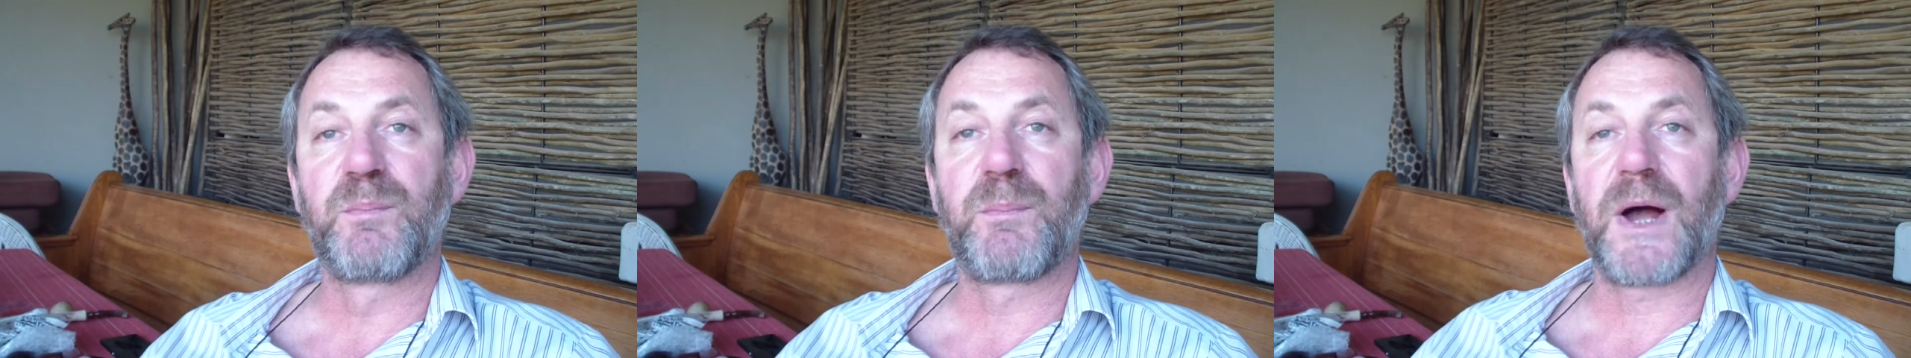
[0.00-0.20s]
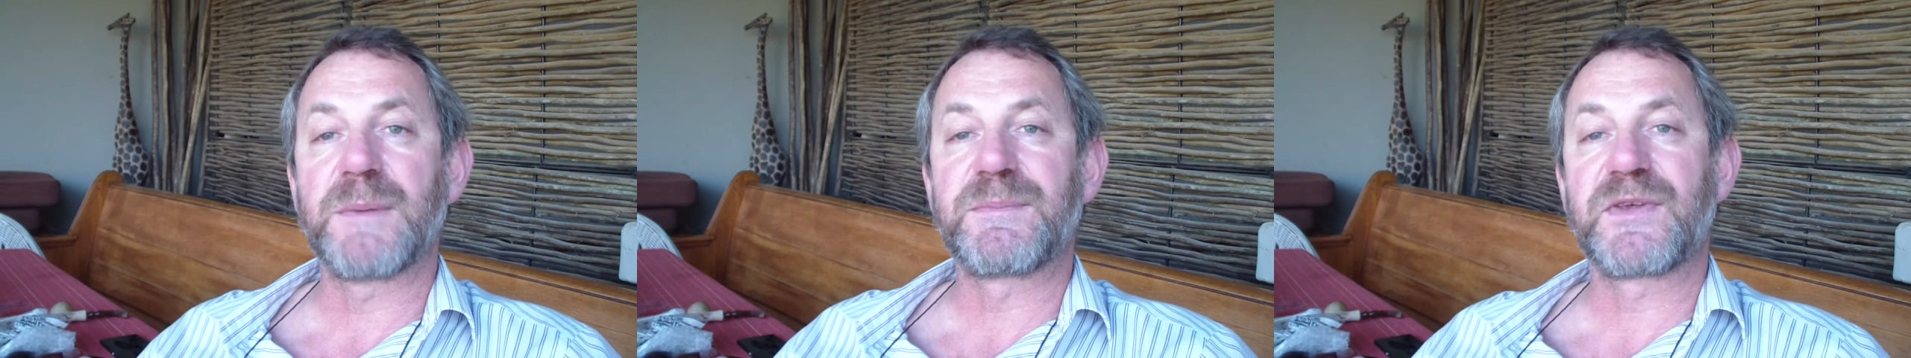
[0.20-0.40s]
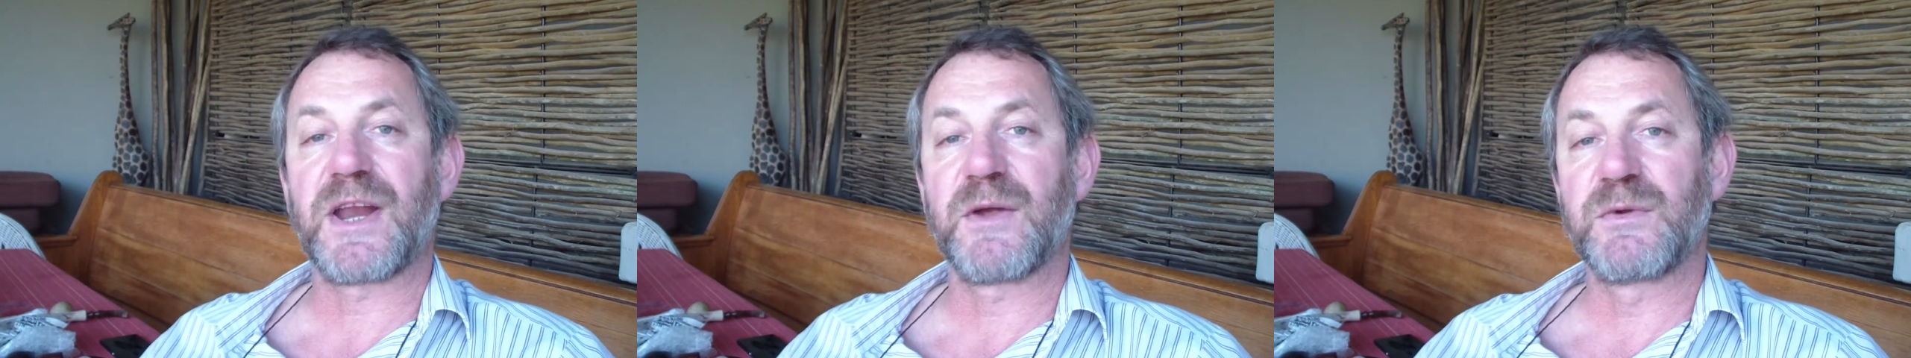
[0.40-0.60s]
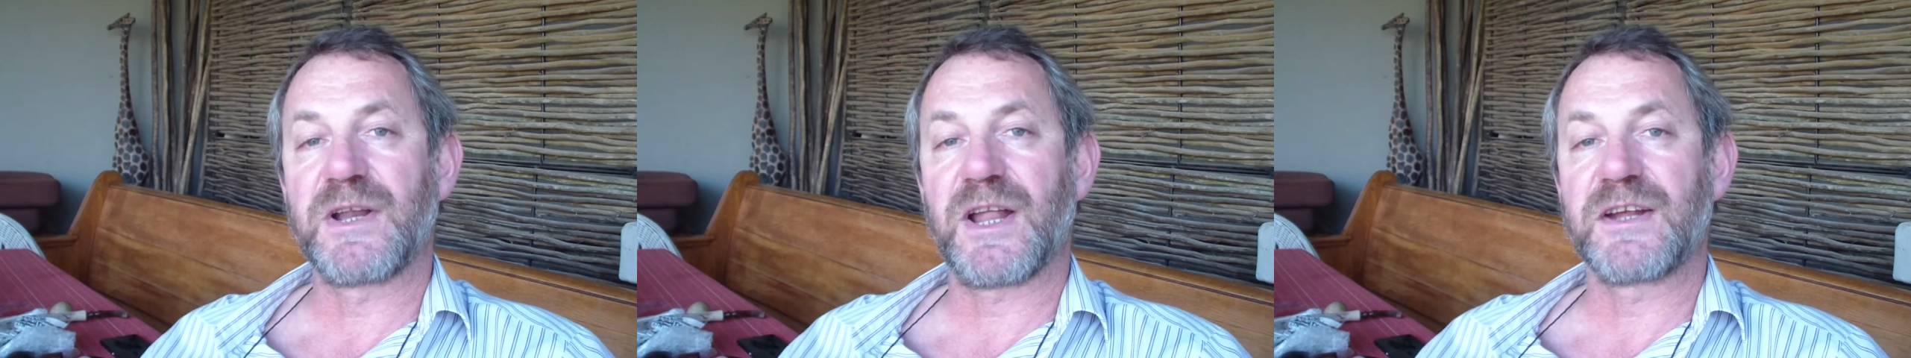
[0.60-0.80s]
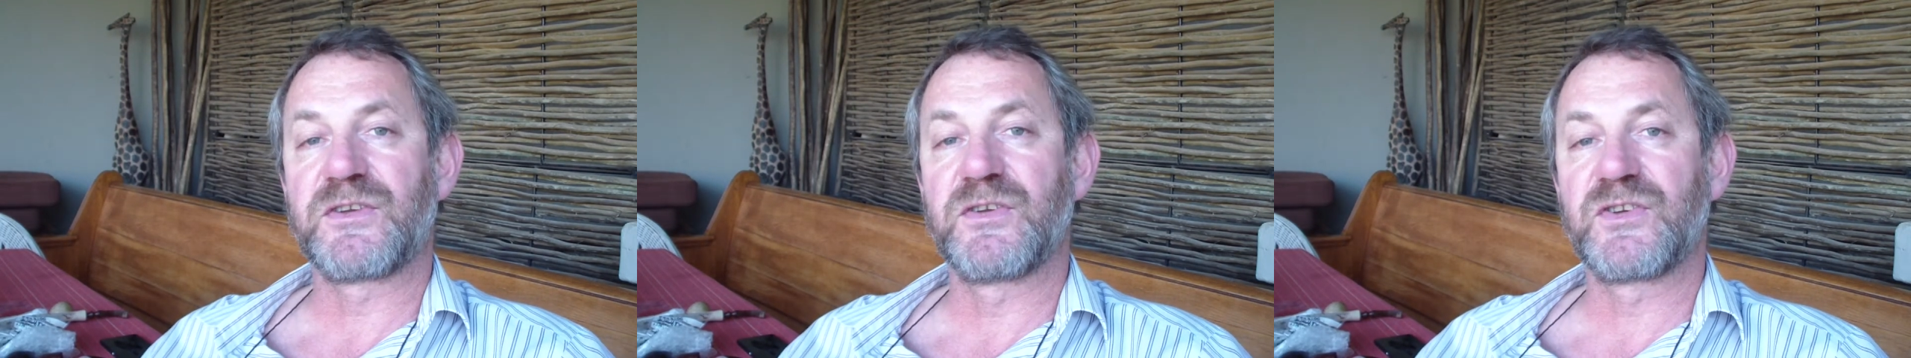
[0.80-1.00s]
pipes that I would
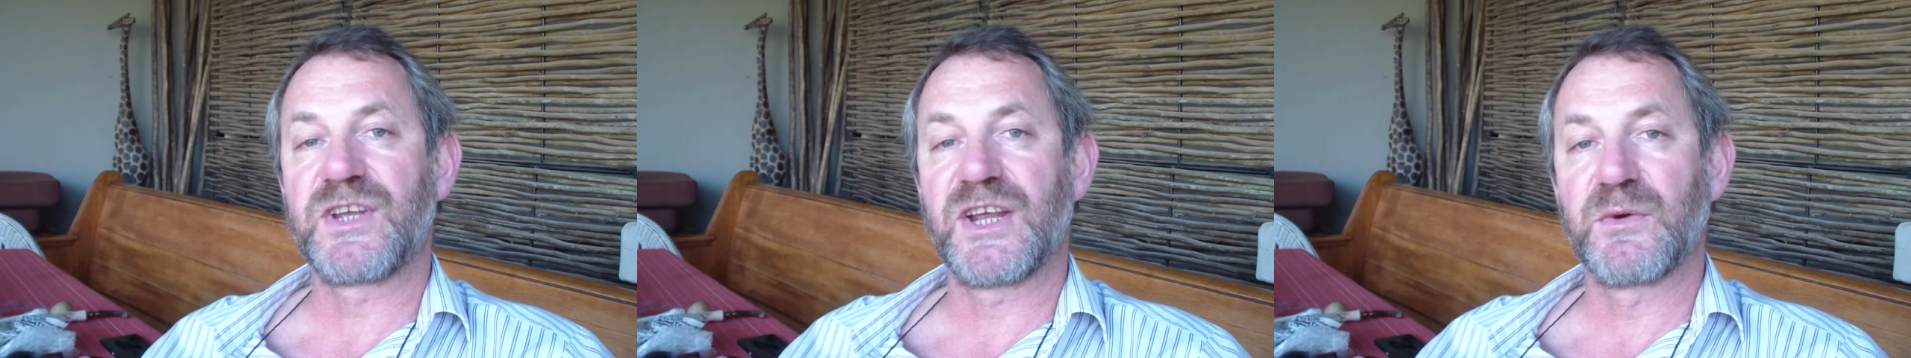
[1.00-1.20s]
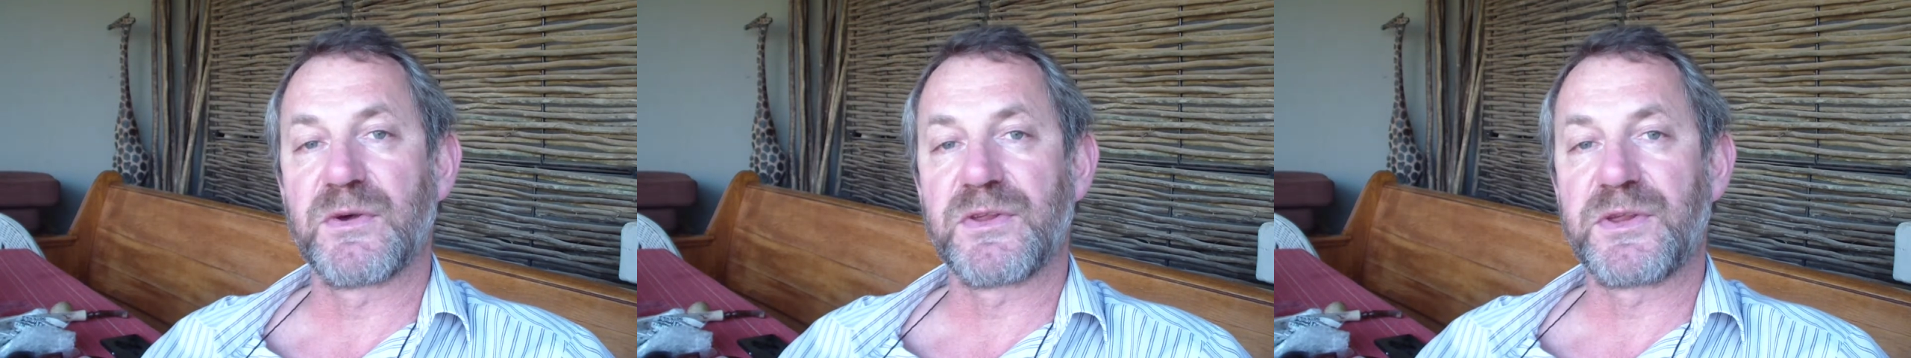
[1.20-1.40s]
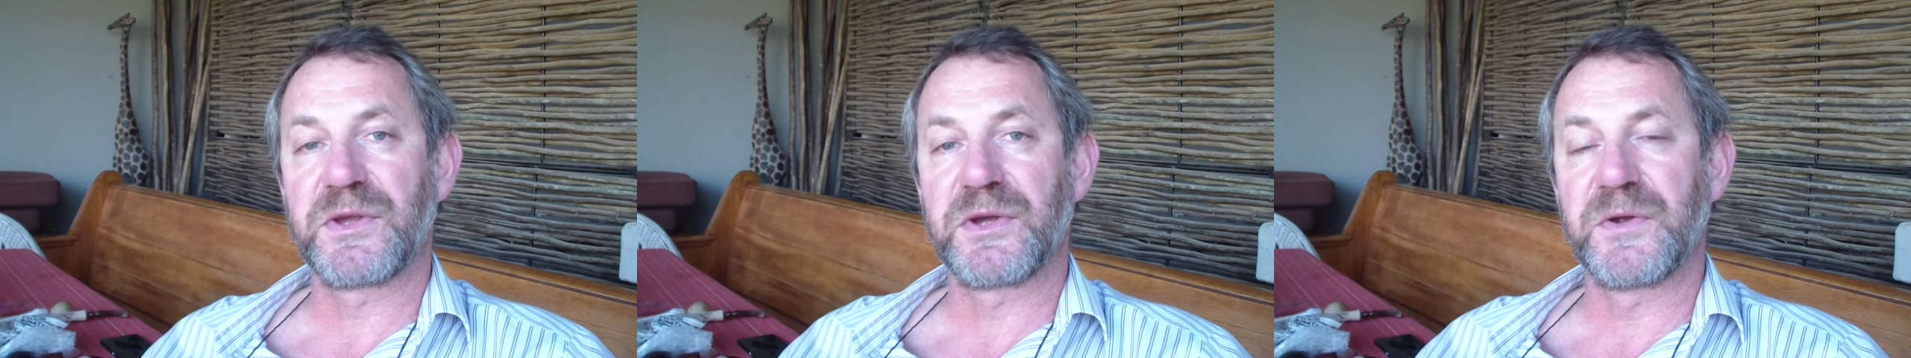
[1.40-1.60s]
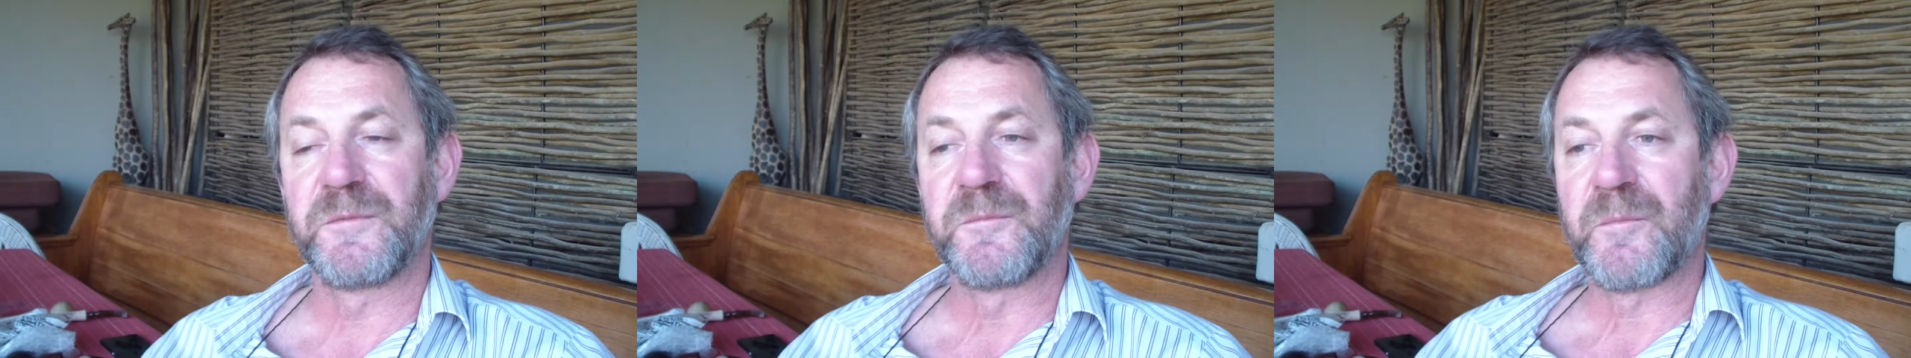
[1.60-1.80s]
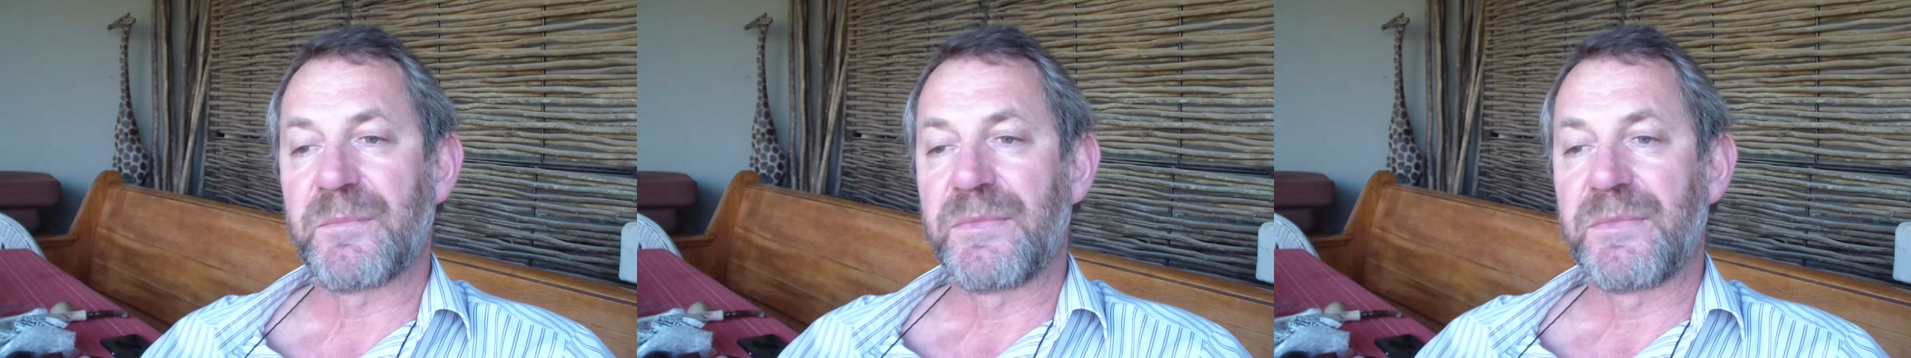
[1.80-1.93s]
like to share with you